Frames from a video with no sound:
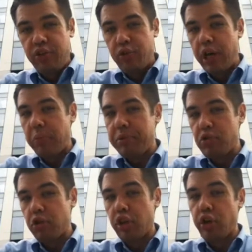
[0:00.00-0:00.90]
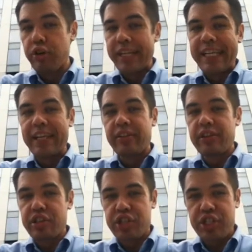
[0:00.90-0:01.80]
to help you learn
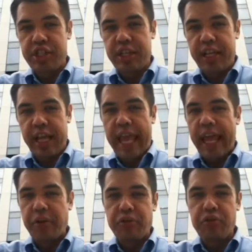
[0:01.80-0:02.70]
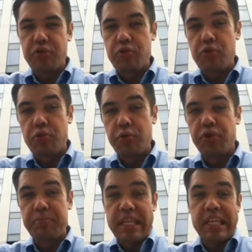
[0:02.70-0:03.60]
English and to
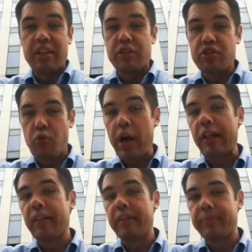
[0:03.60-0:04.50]
speak English well.